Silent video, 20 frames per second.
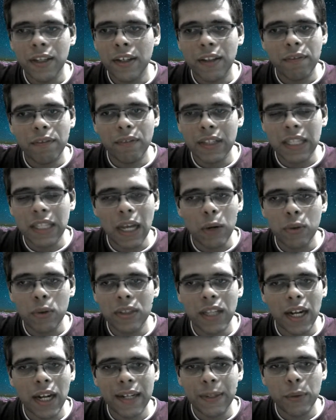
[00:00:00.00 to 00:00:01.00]
Without
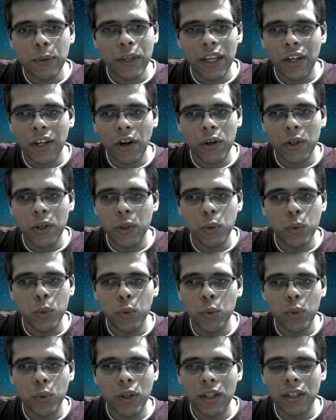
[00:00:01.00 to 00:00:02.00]
that, you cannot
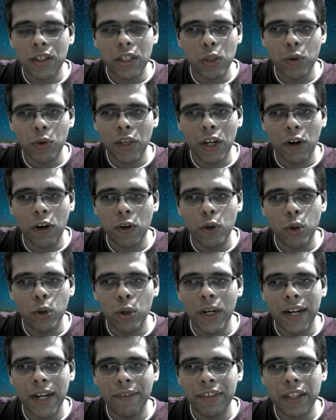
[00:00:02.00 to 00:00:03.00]
go
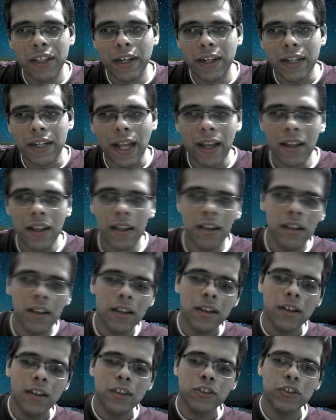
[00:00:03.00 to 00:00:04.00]
ahead with an attack.
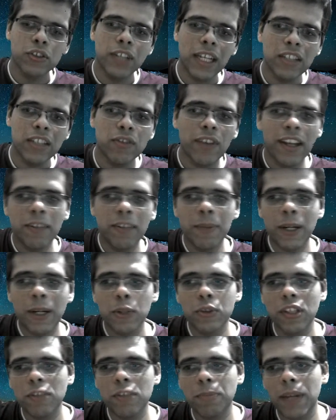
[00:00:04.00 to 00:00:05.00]
So that's why it's better to
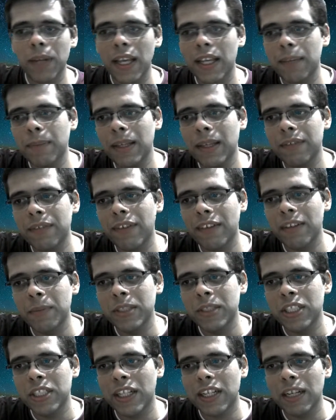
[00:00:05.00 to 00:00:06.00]
just play b5
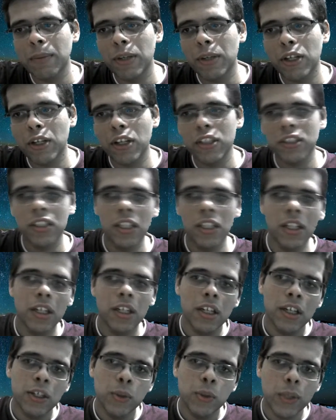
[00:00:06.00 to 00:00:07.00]
immediately, because
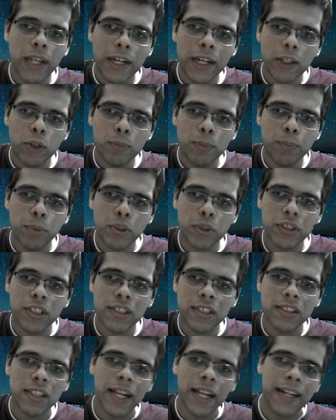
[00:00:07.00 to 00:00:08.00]
you get to push
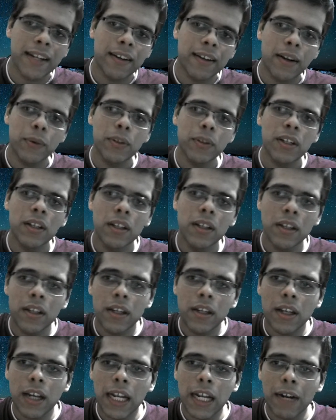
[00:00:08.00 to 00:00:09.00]
this knight around.
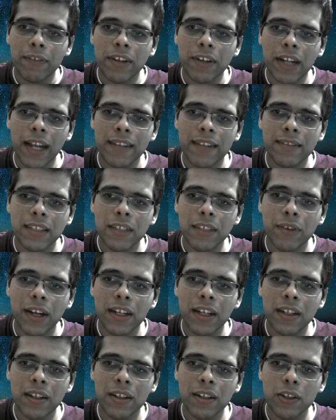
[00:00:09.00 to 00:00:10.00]
And after knight
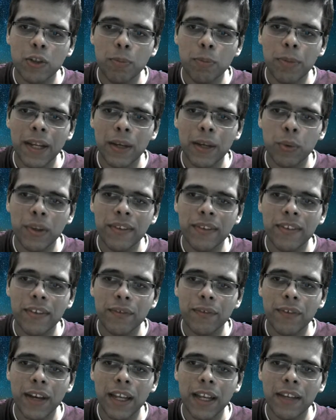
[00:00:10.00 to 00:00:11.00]
c1, you play queen
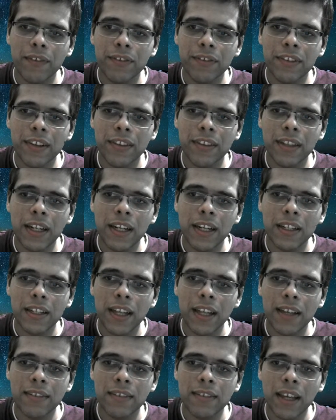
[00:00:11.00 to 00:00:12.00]
c5, c3,
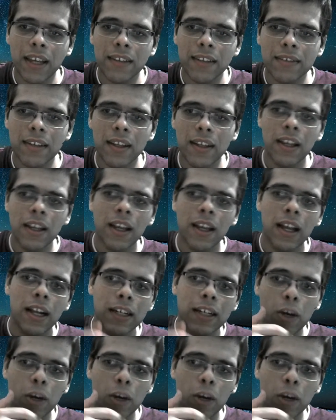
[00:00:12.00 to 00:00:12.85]
takes. And now